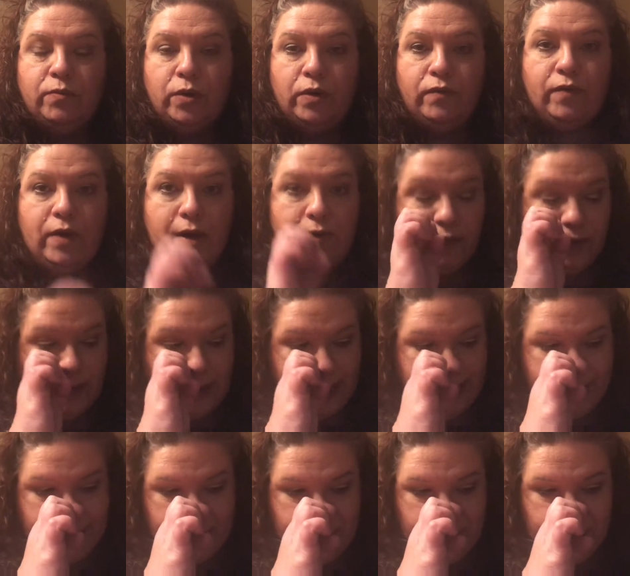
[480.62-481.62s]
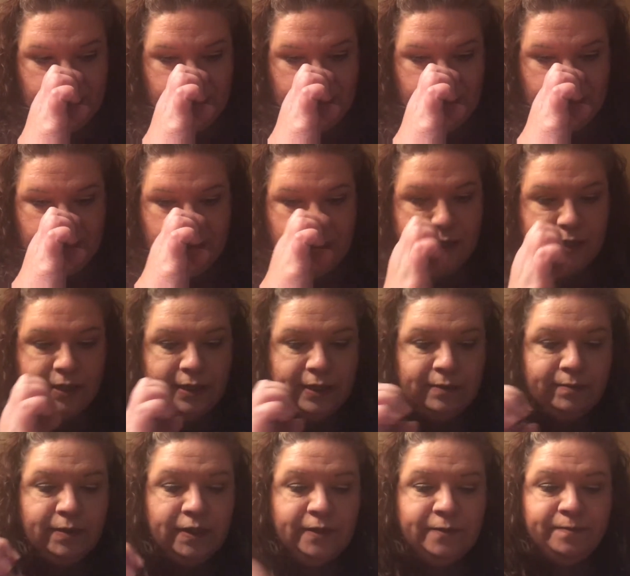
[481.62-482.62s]
would have offered that,
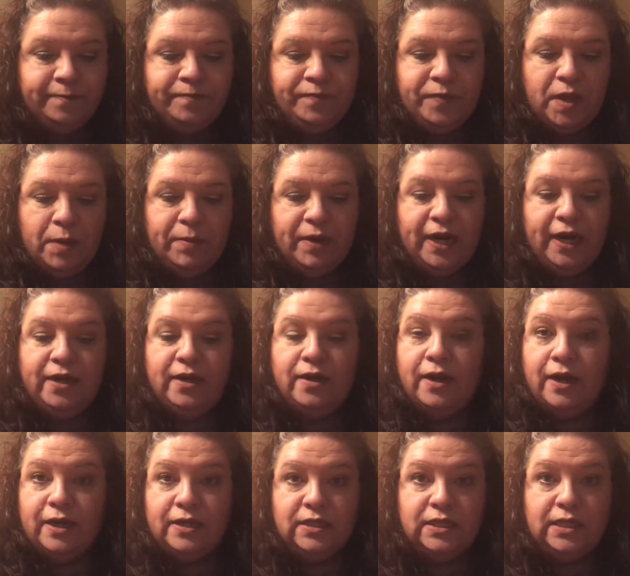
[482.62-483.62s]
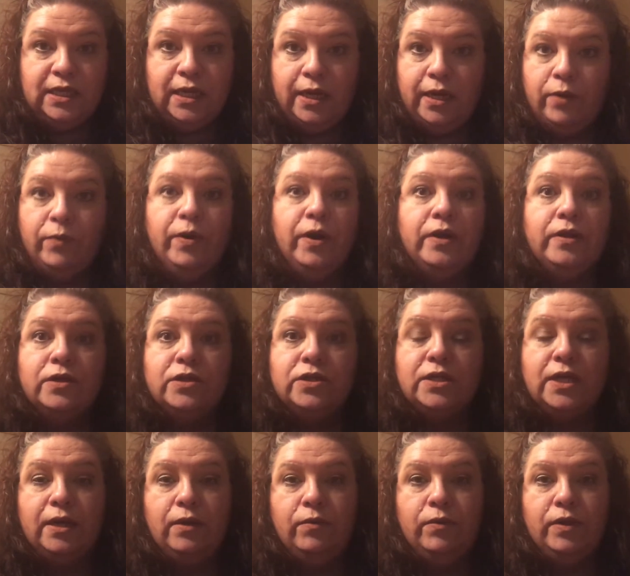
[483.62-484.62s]
but I did not see anywhere on their
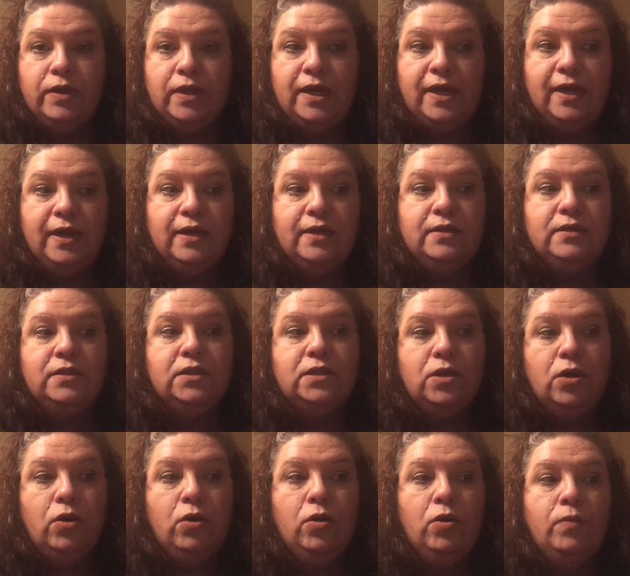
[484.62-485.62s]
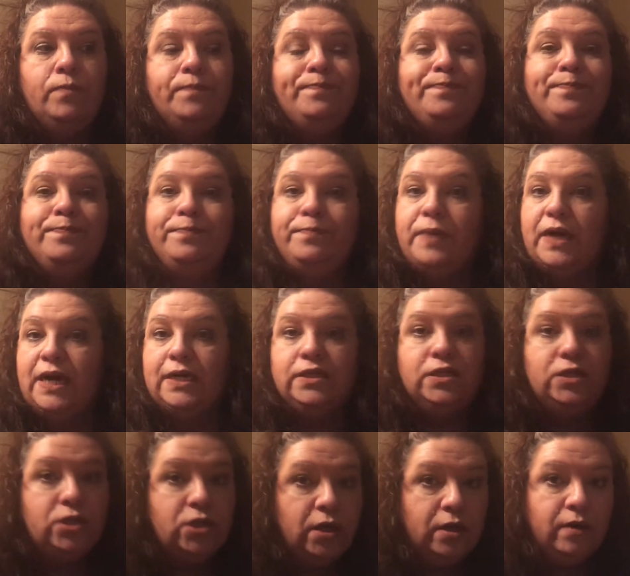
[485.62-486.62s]
site where they did, so
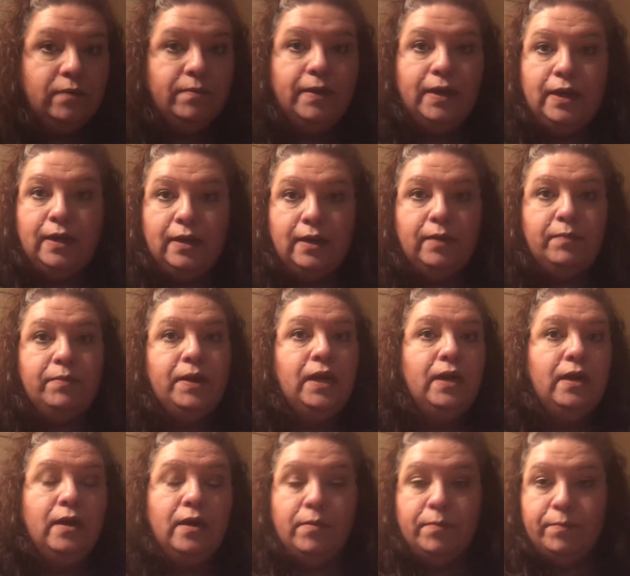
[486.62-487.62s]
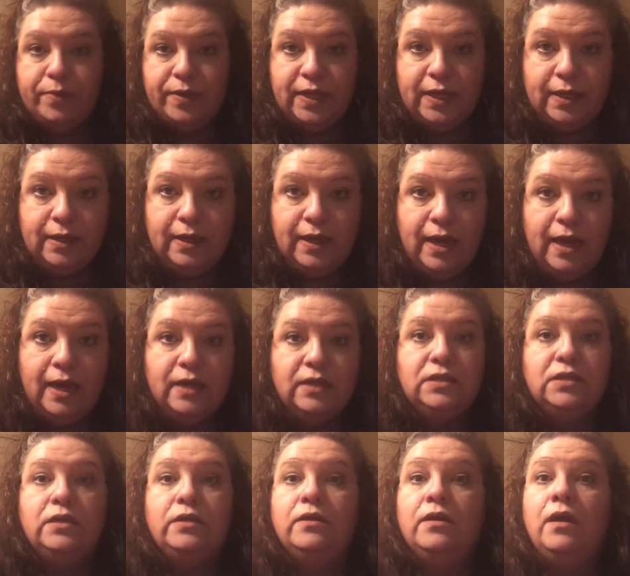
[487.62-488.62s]
BoxyCharm ended up getting completely
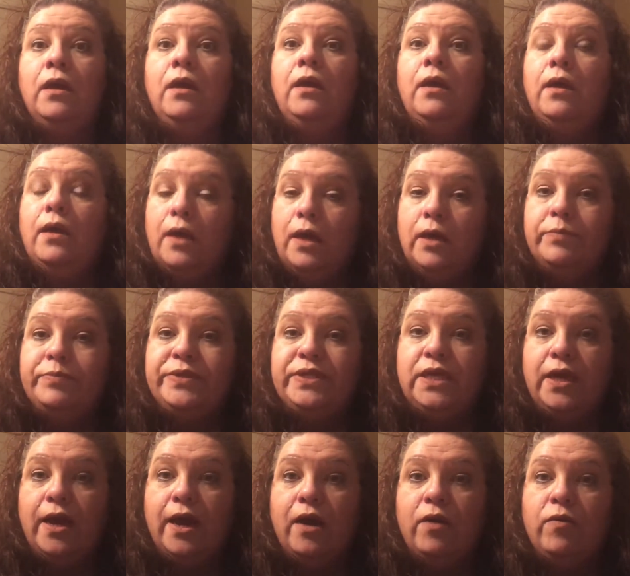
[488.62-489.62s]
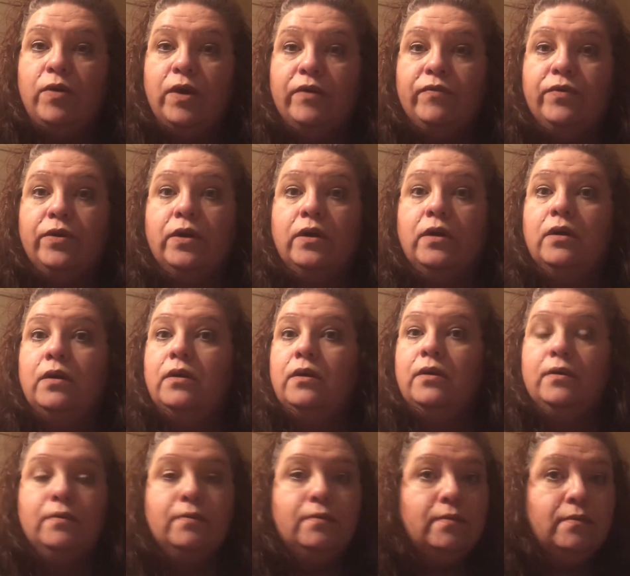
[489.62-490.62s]
canceled. Ipsy, however,
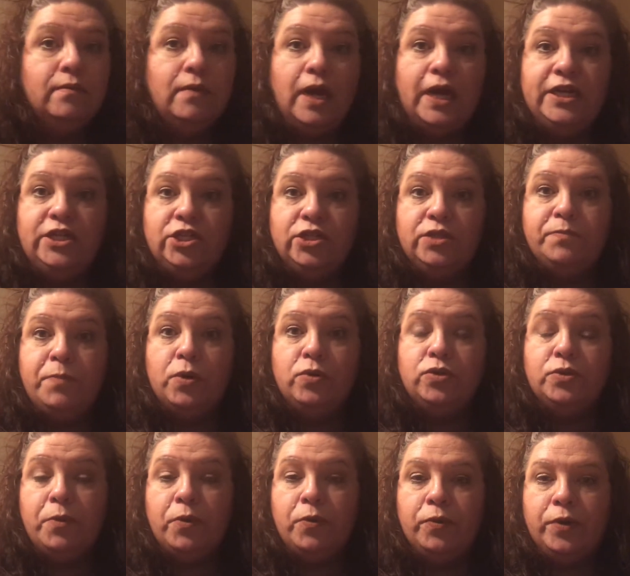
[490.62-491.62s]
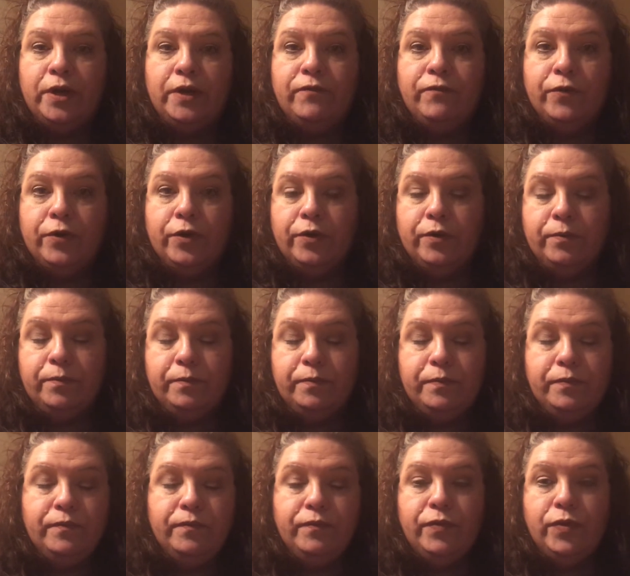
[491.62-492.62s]
I just postponed it for
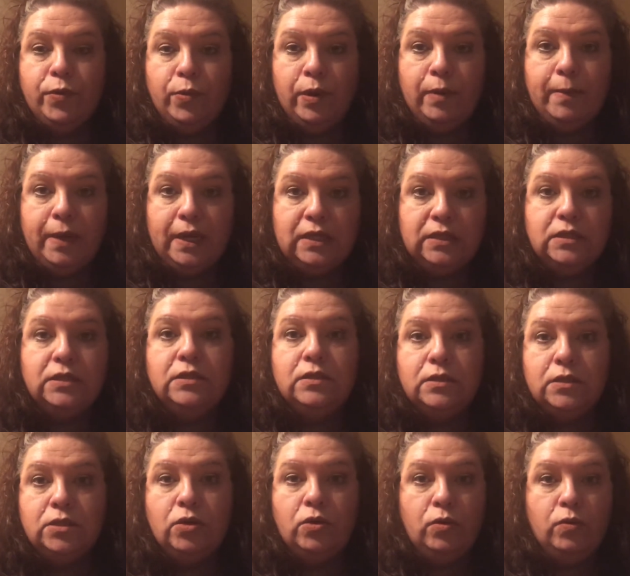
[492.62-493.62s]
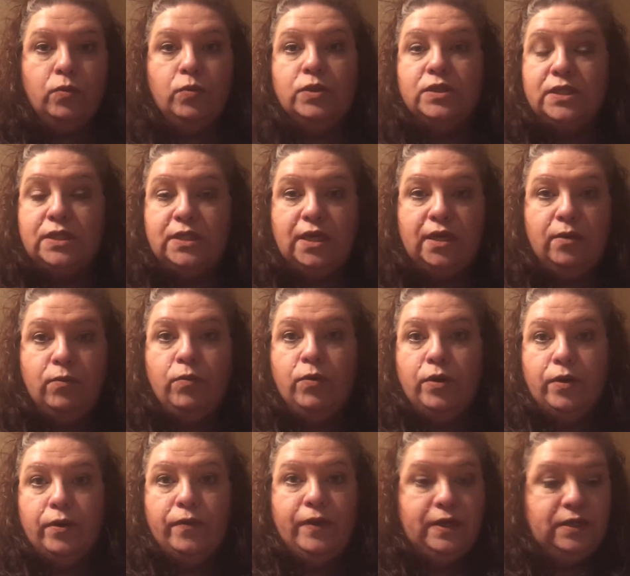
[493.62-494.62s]
3 months, so we'll see
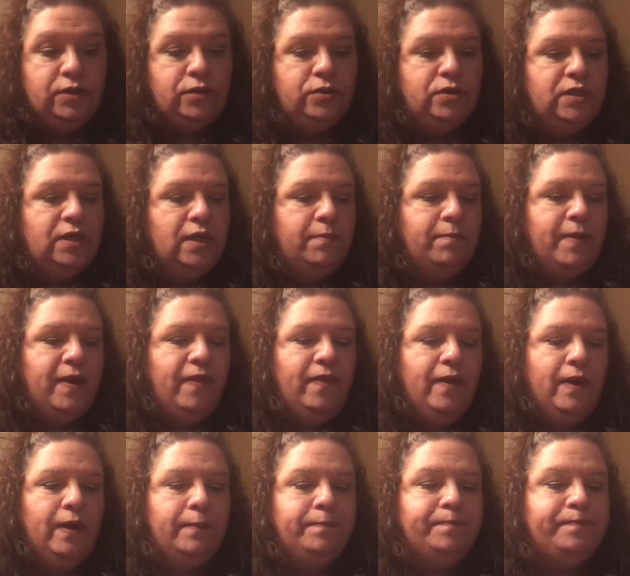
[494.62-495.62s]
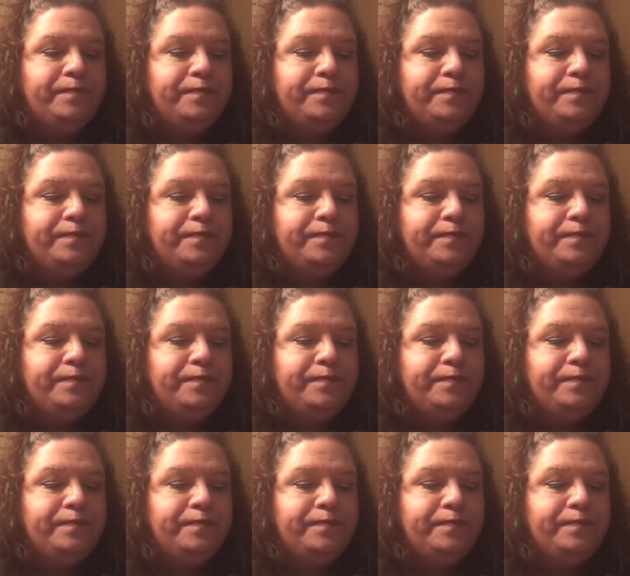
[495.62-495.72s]
where things are sitting by then.